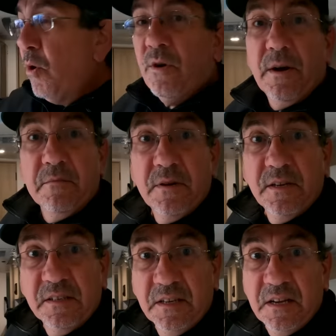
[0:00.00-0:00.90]
program,
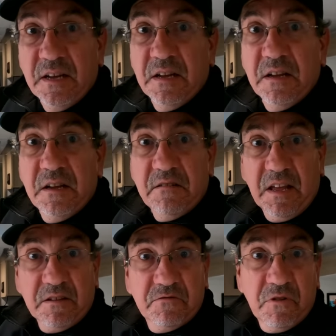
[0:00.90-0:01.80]

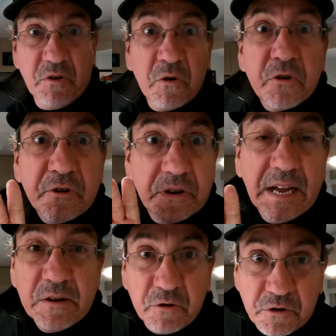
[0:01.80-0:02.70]
like to
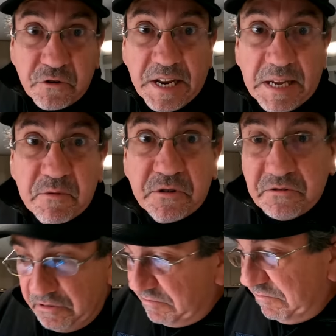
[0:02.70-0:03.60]
I know your
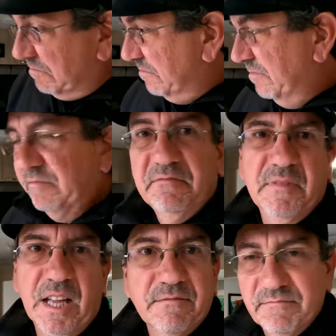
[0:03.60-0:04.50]
neighbors or.
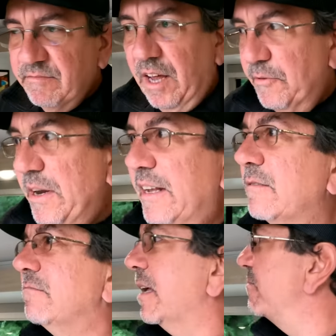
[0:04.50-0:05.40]
Not really,
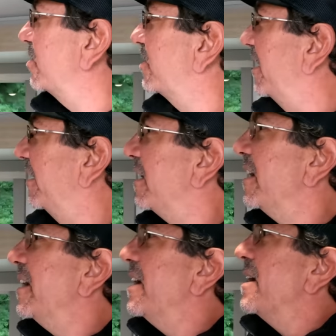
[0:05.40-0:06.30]
I'm just kidding.
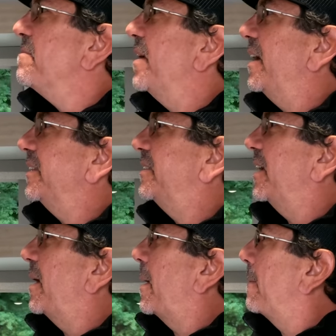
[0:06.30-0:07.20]
But
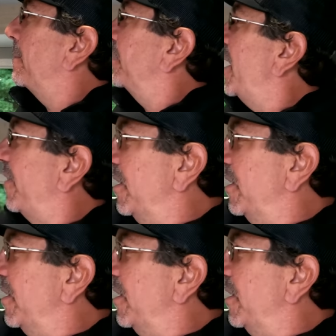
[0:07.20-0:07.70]
yeah,